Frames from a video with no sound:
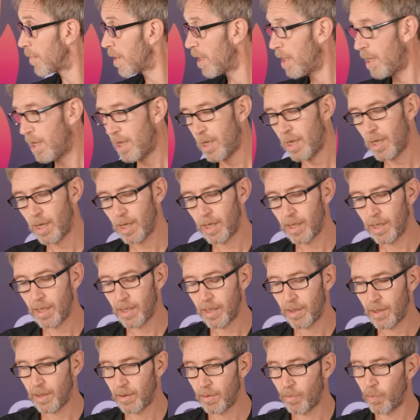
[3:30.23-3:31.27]
Mm.
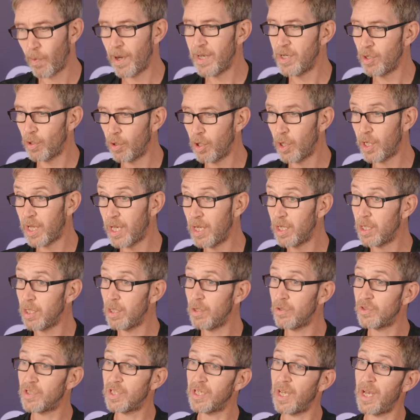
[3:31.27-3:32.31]
When you're looking at
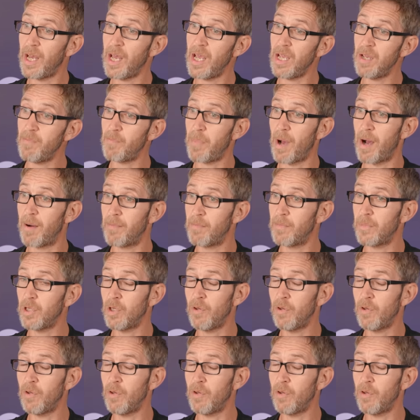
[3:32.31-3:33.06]
using a heat pump,